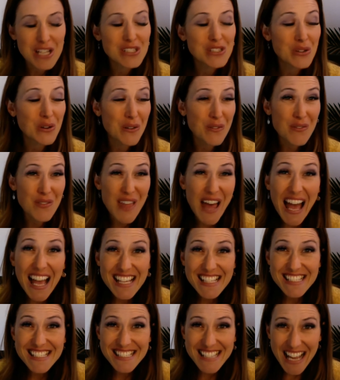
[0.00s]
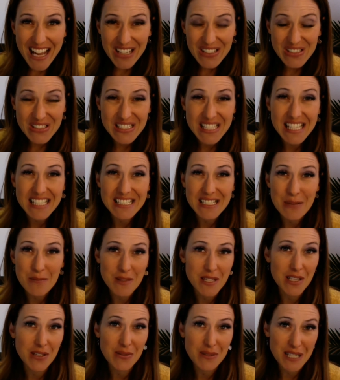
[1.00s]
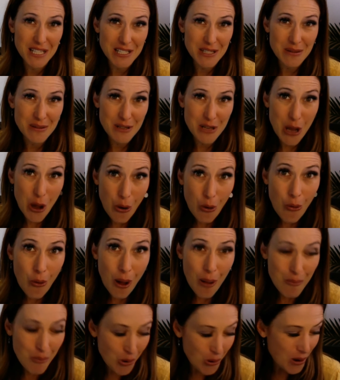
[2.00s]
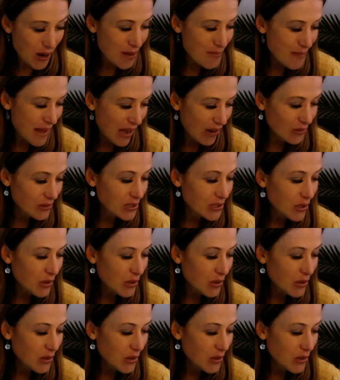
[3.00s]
So if that sounds like something you need to know more about,